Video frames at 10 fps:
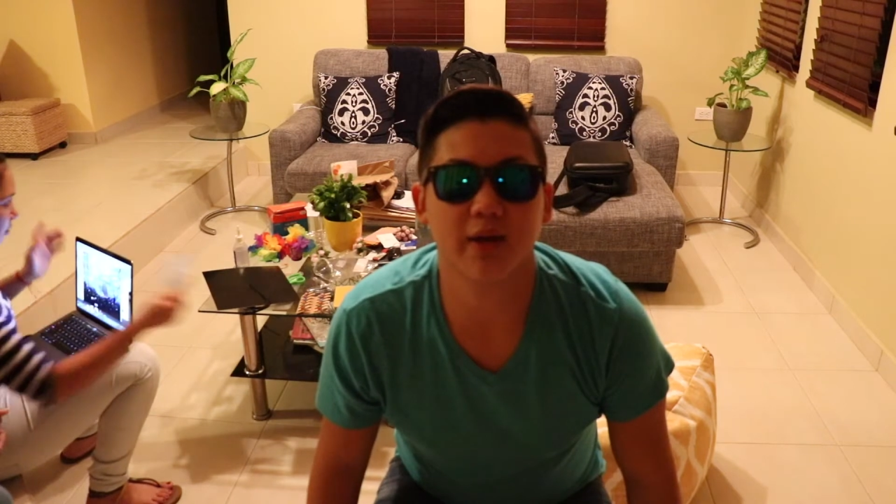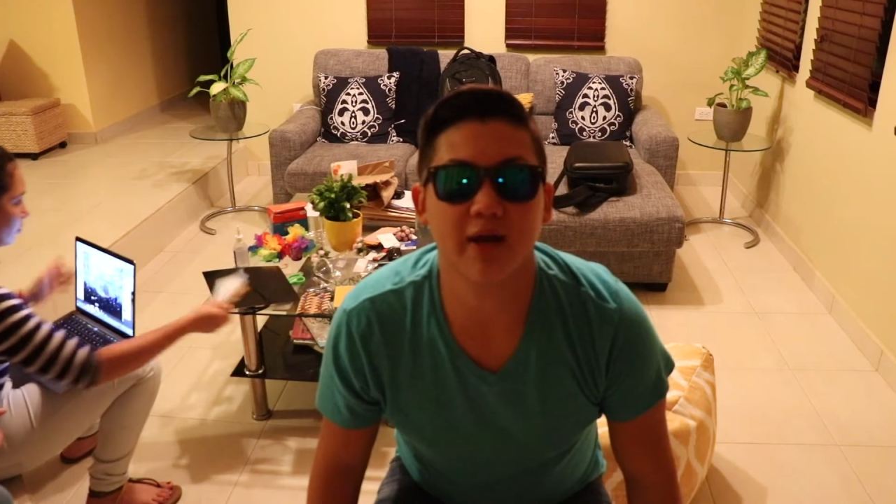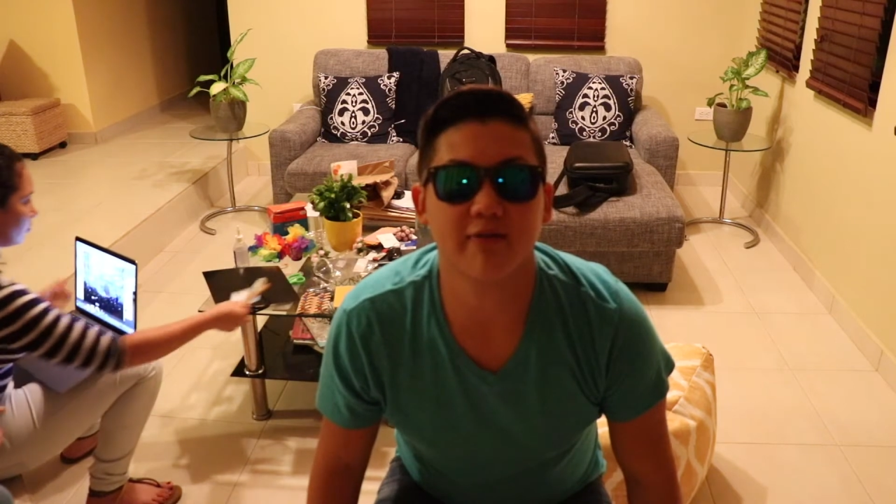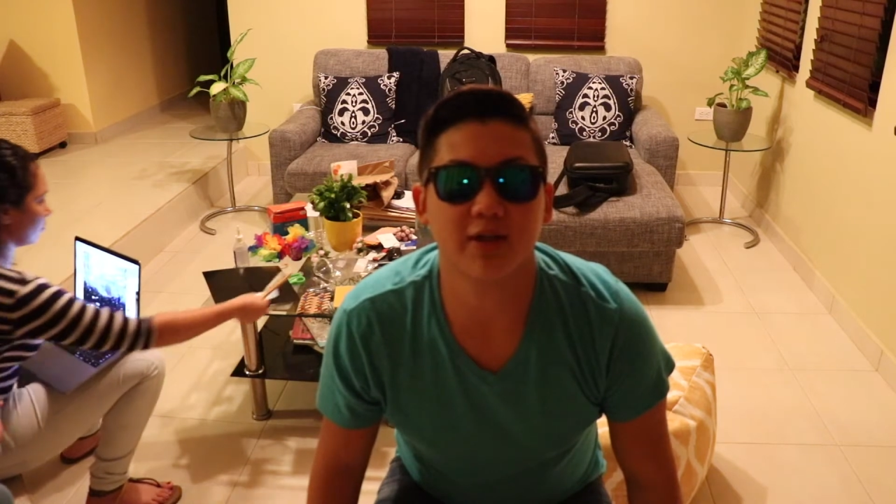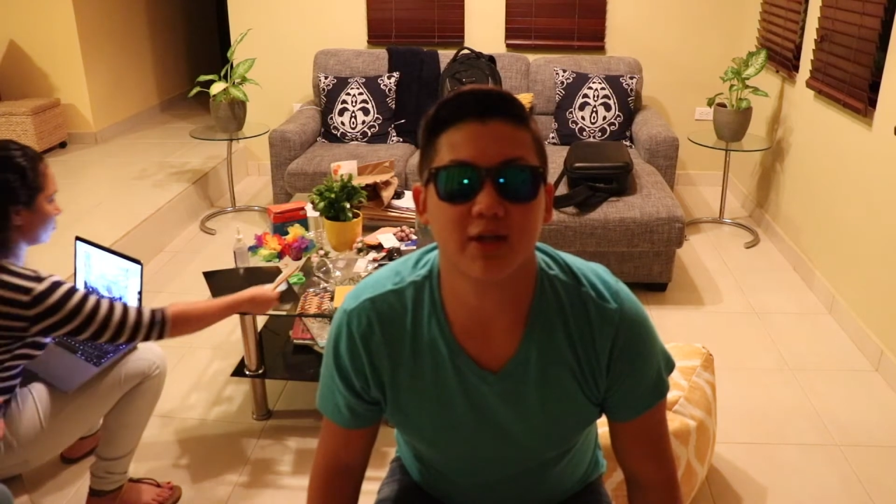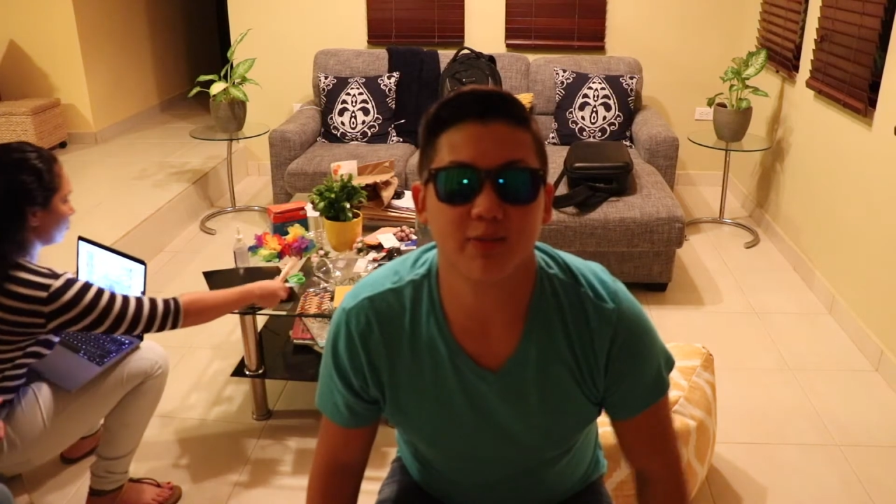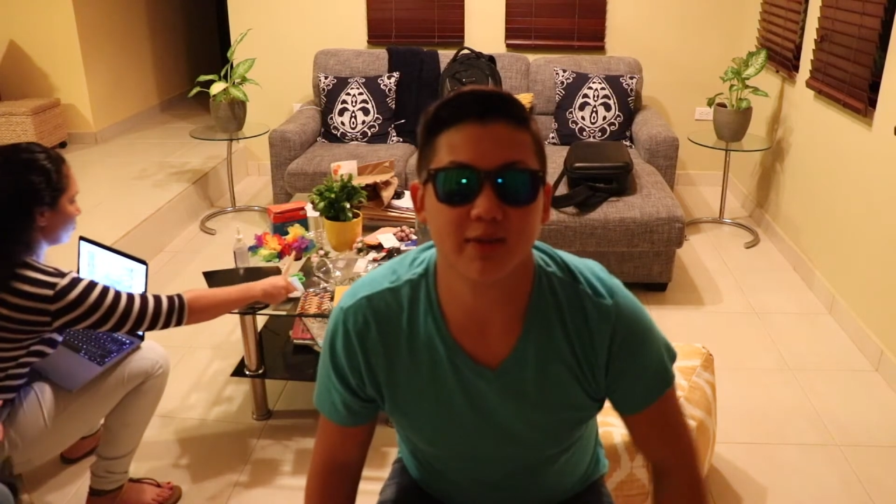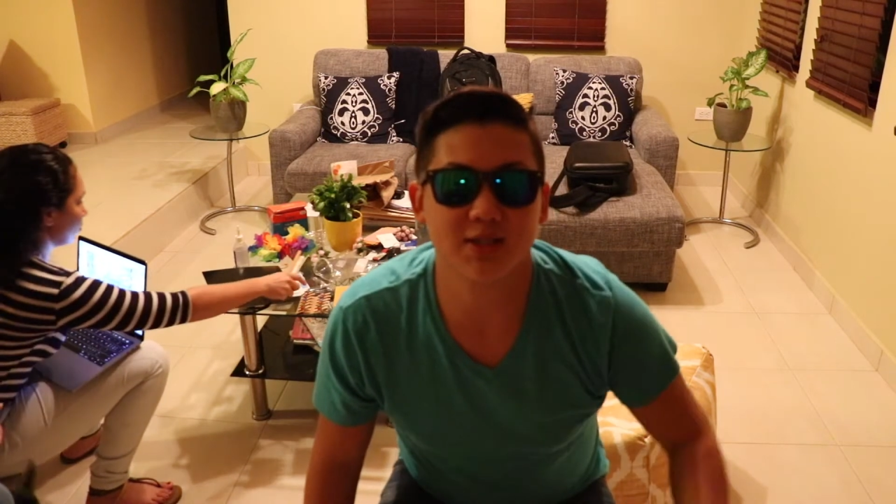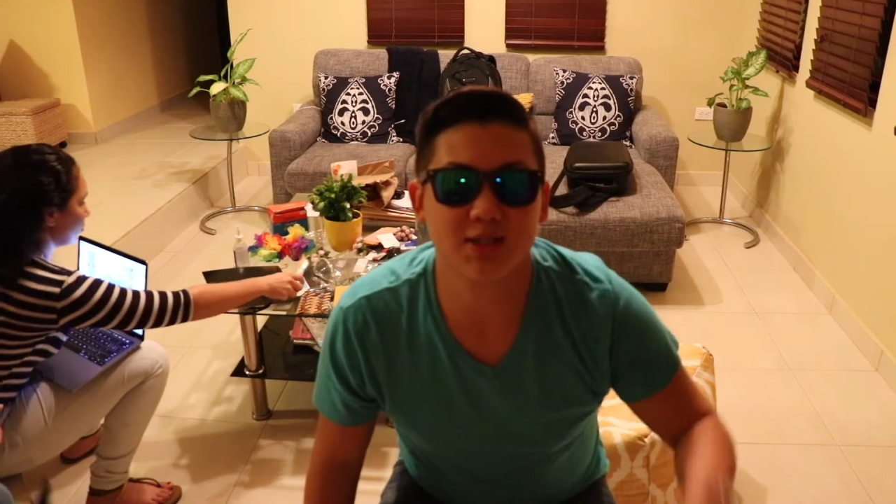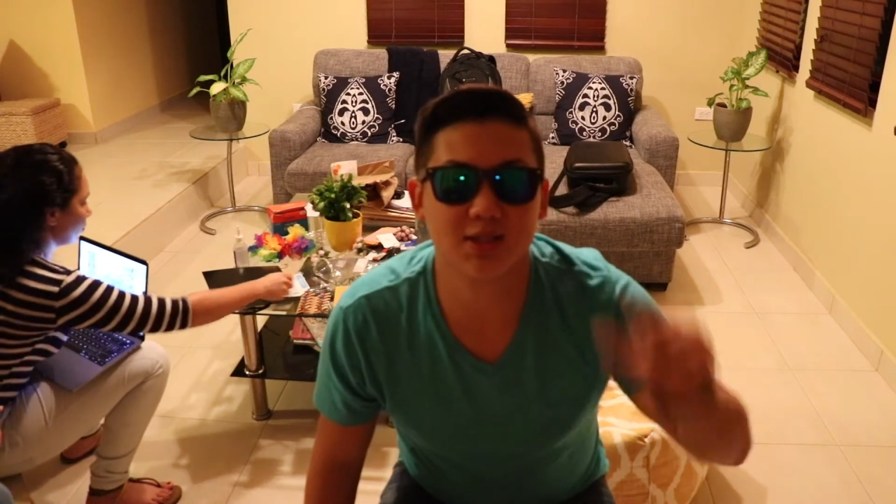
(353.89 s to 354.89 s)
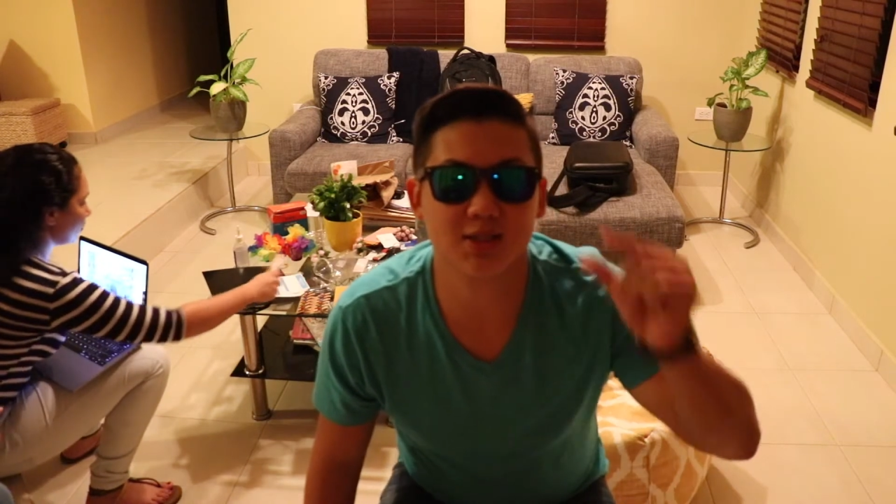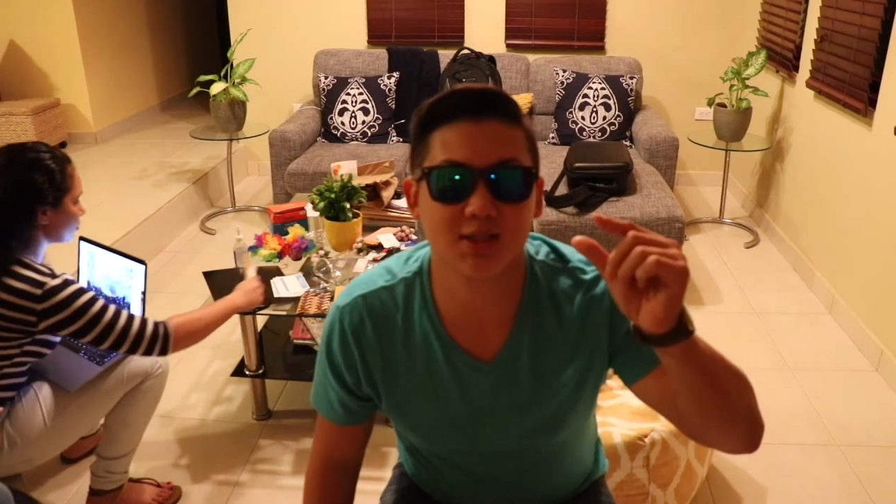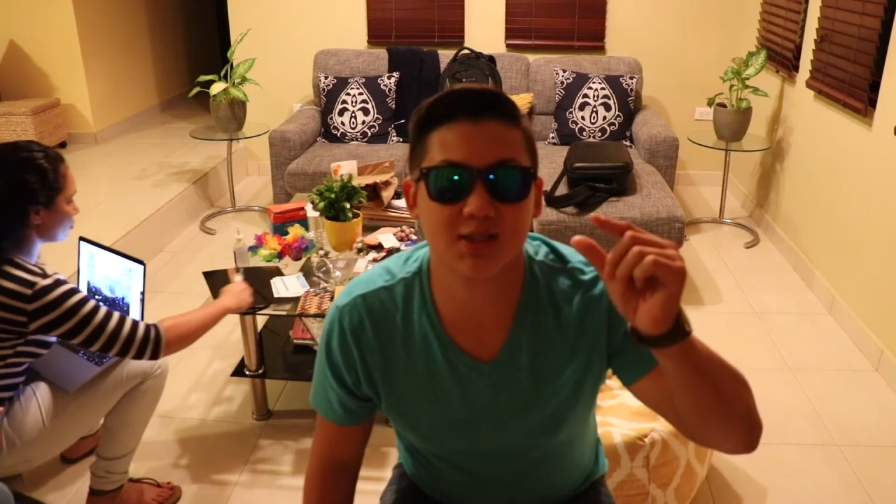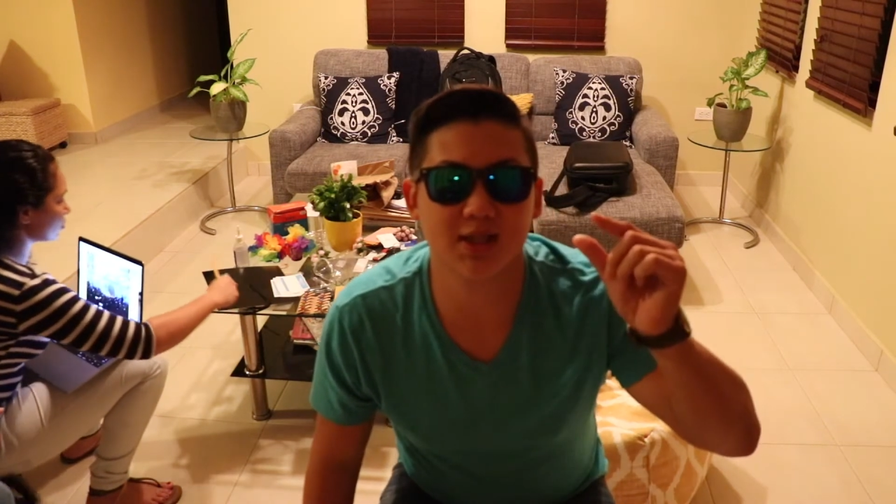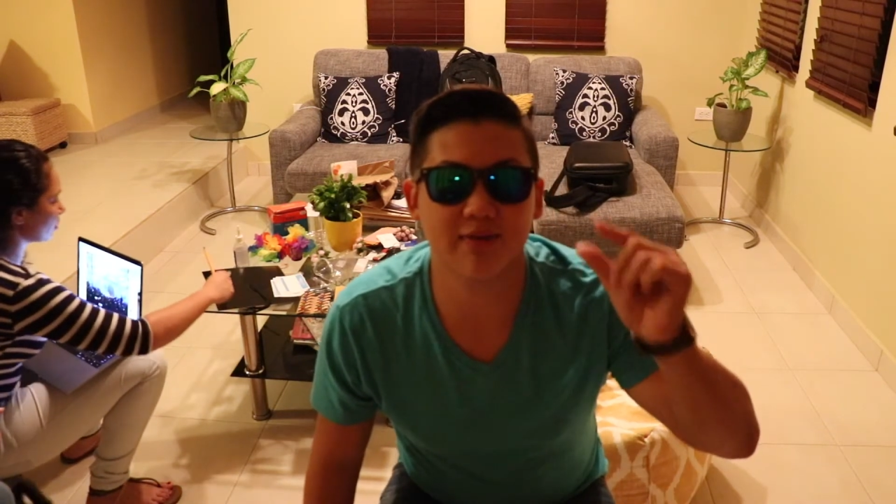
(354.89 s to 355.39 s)
have a little bit
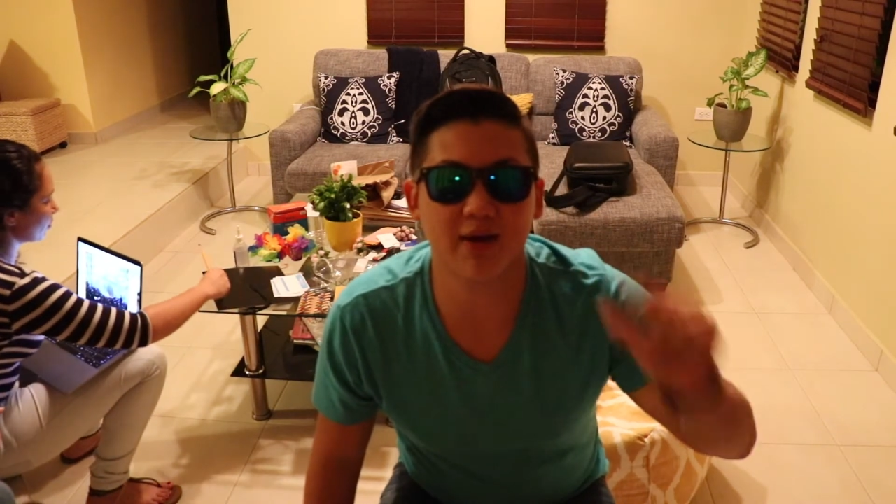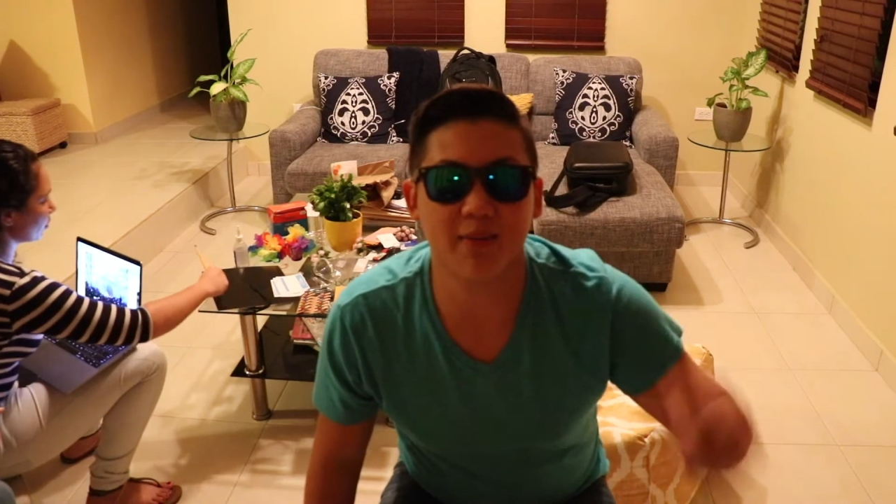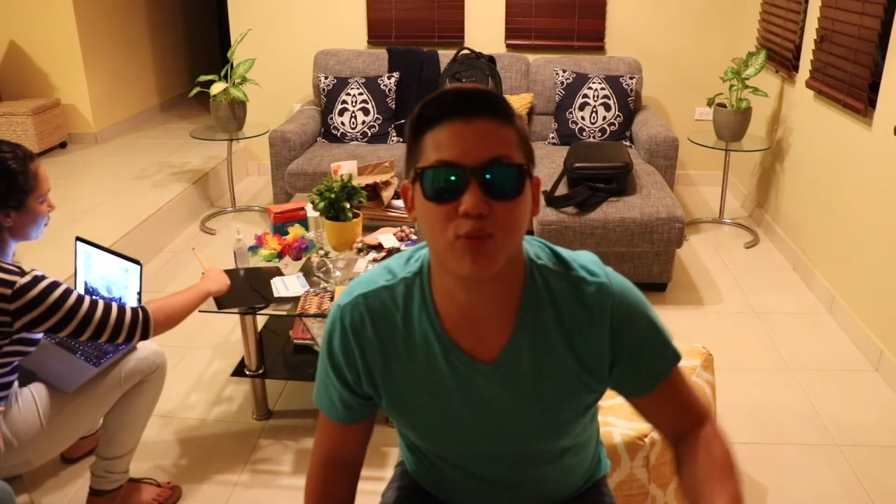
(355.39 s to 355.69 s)
of a